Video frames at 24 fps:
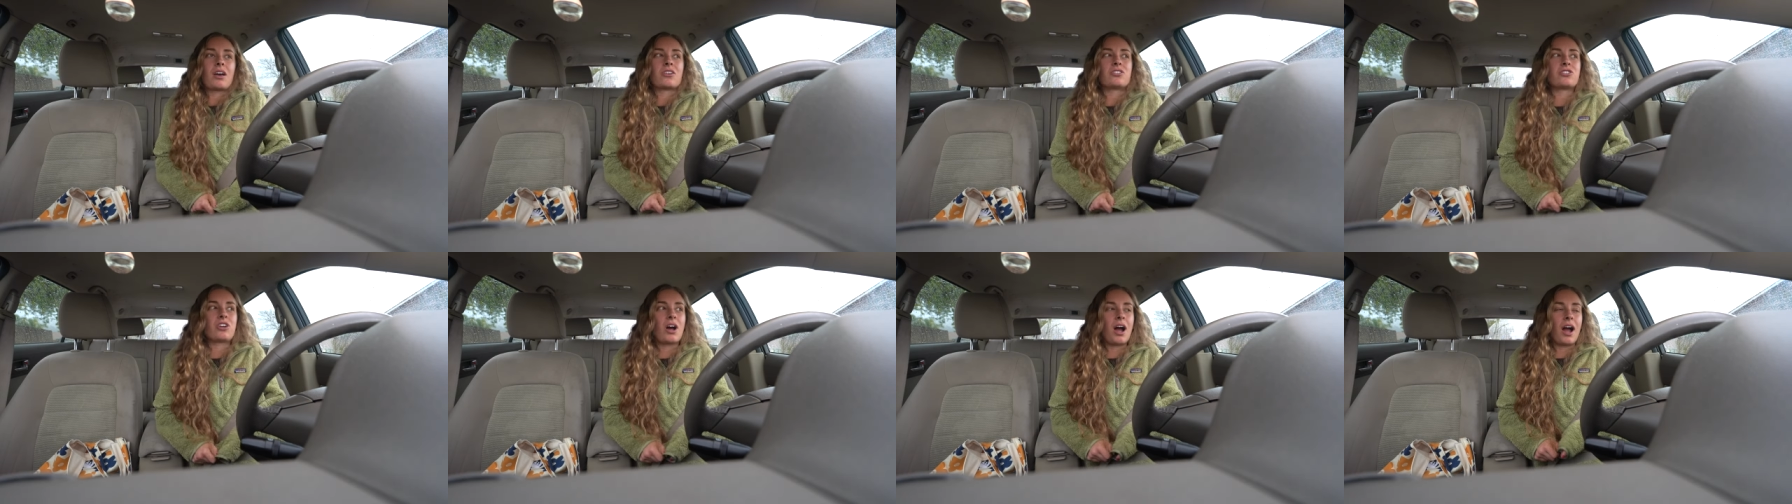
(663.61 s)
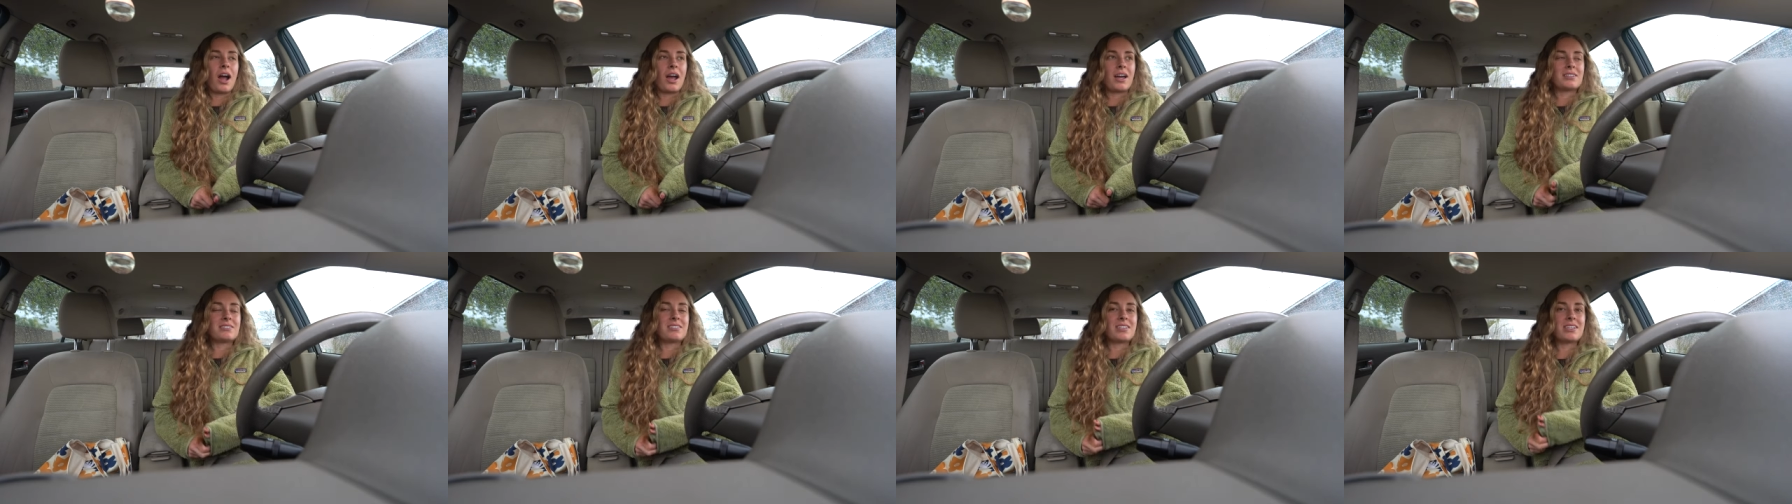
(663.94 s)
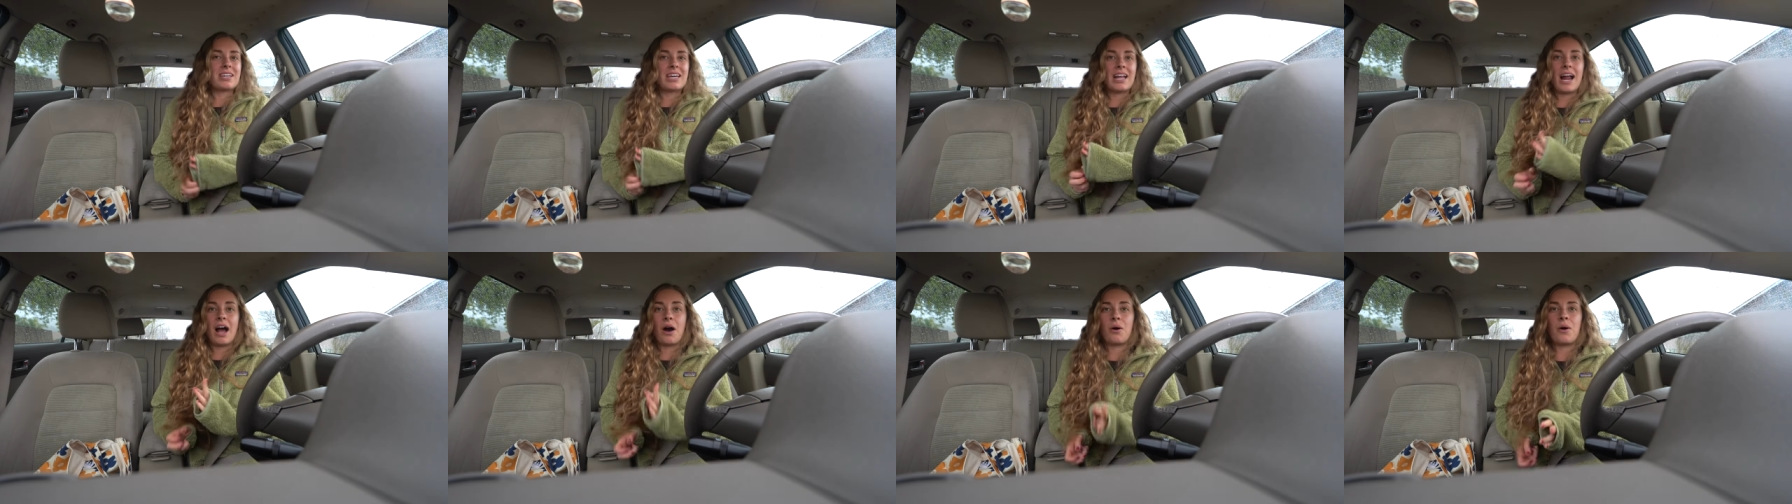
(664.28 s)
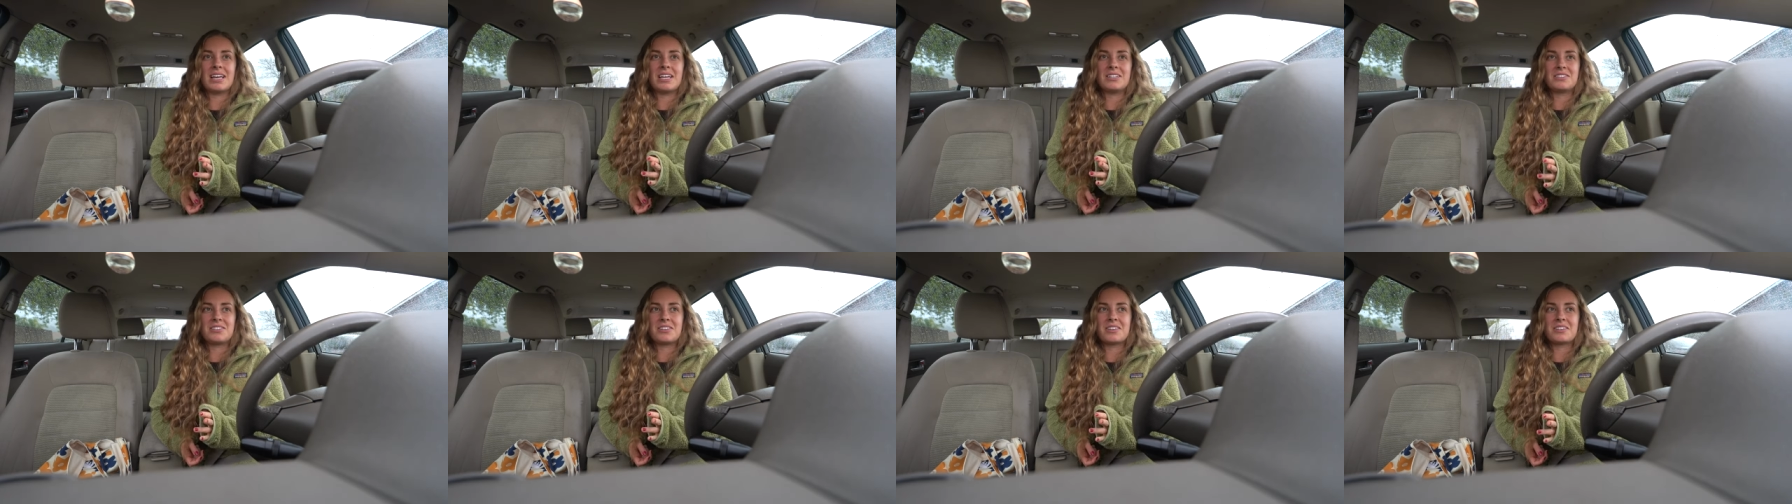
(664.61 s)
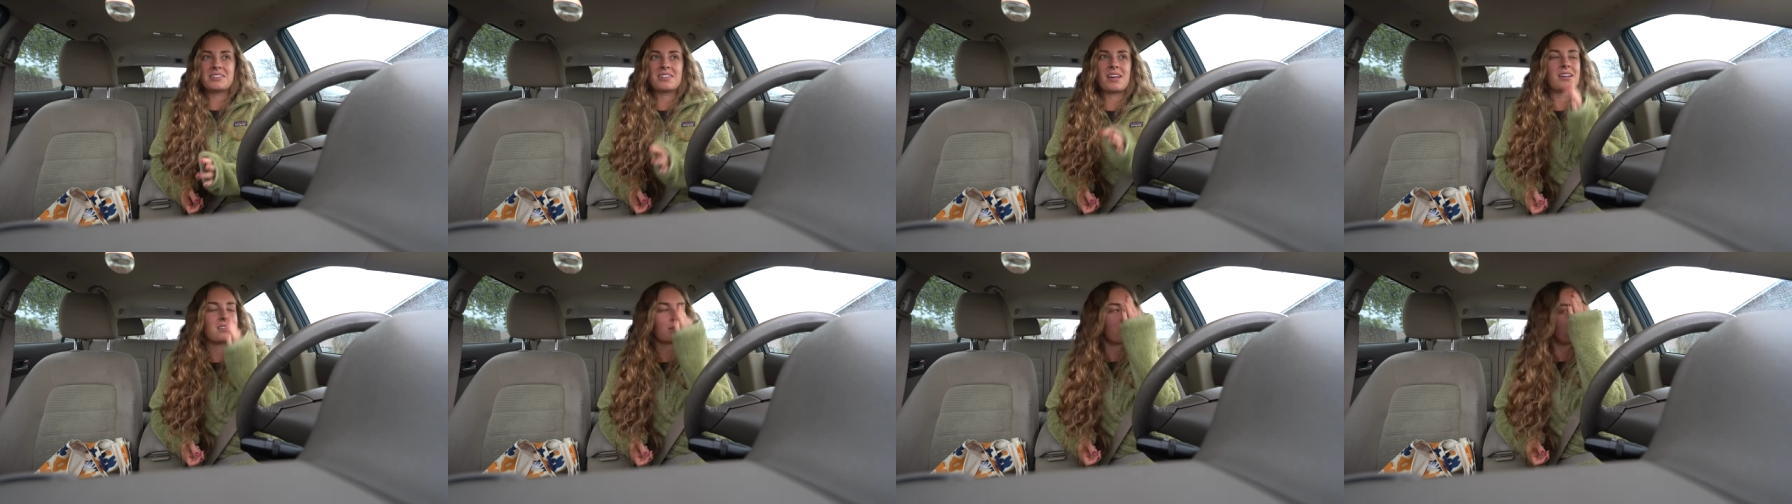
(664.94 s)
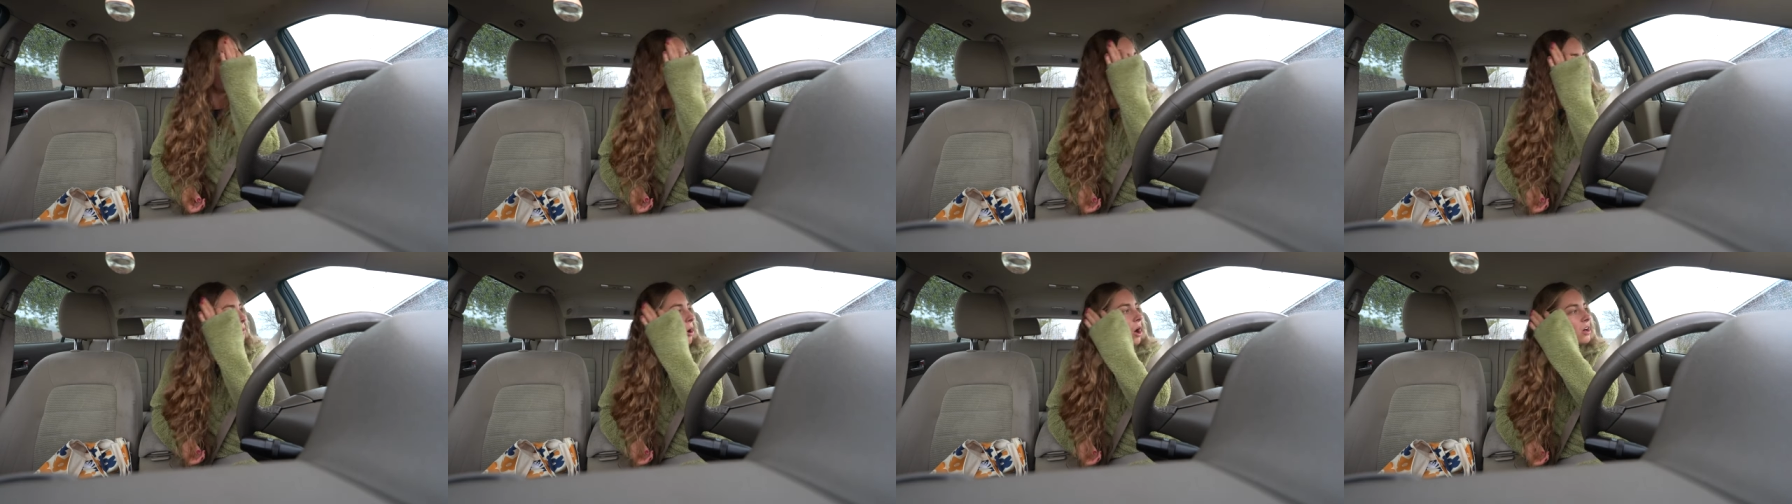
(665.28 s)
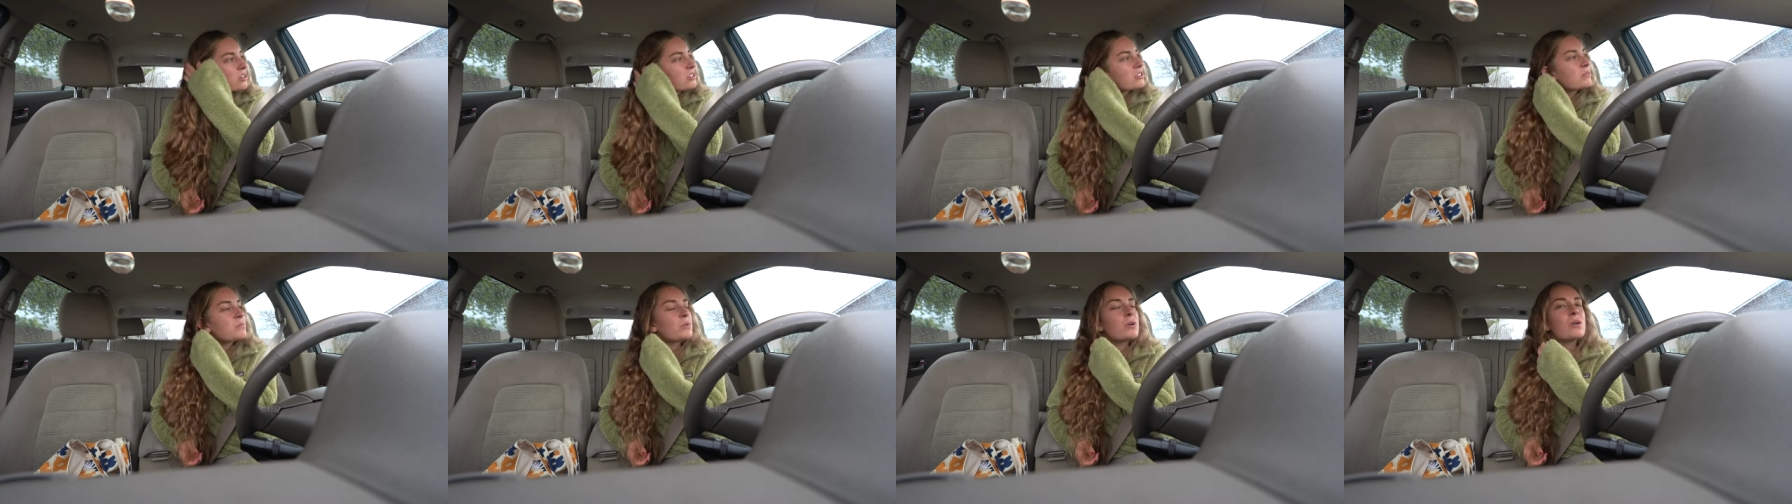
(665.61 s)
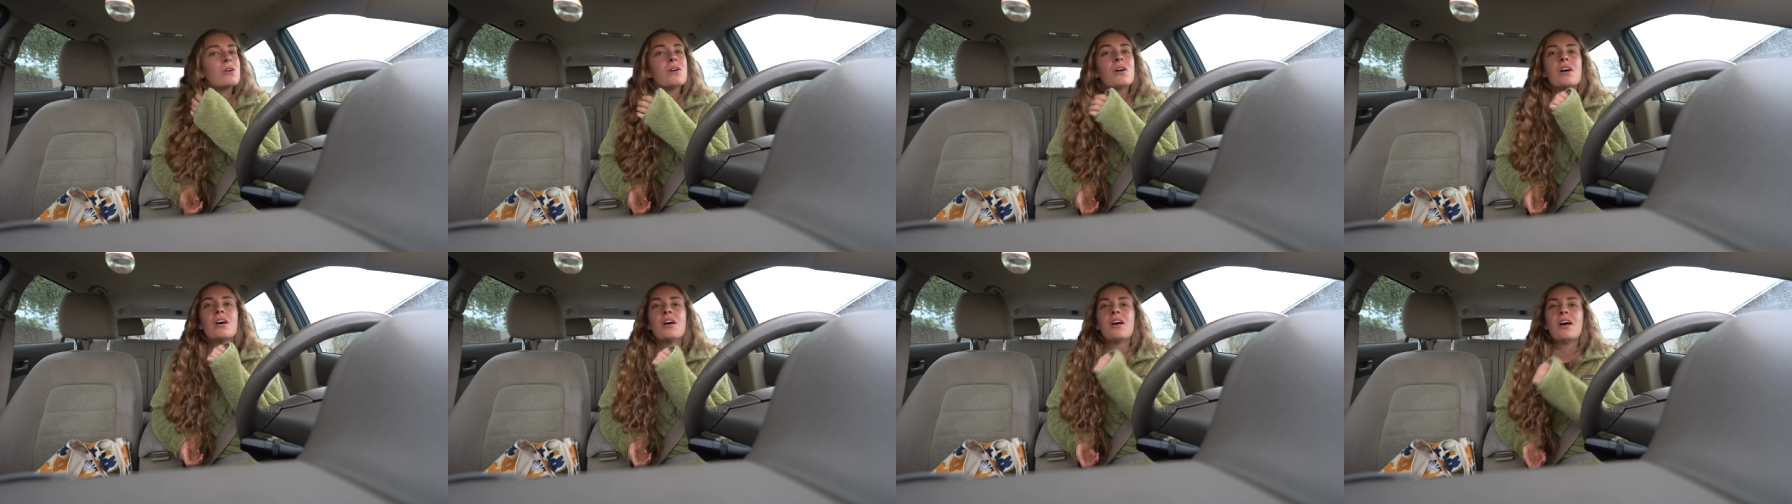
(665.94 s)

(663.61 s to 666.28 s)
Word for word: trying to get out into the sun as much as possible.